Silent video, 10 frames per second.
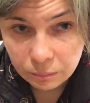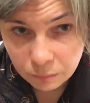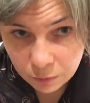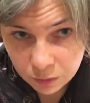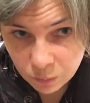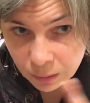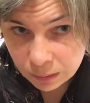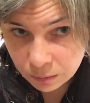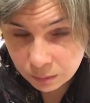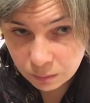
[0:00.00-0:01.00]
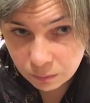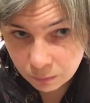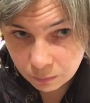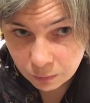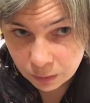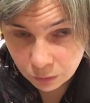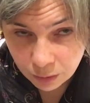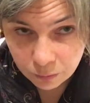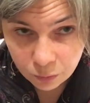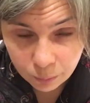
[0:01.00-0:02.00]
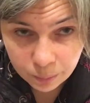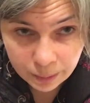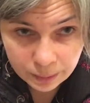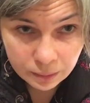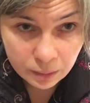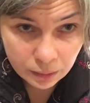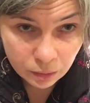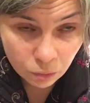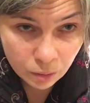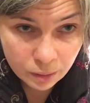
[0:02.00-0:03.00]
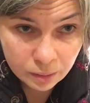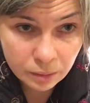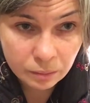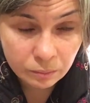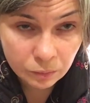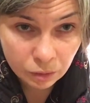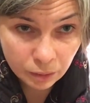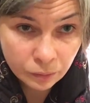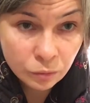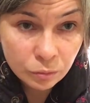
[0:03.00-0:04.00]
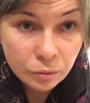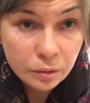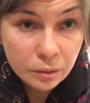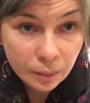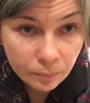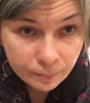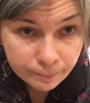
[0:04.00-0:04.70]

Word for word: Which means when you have your plant in your garden, you have to do the same.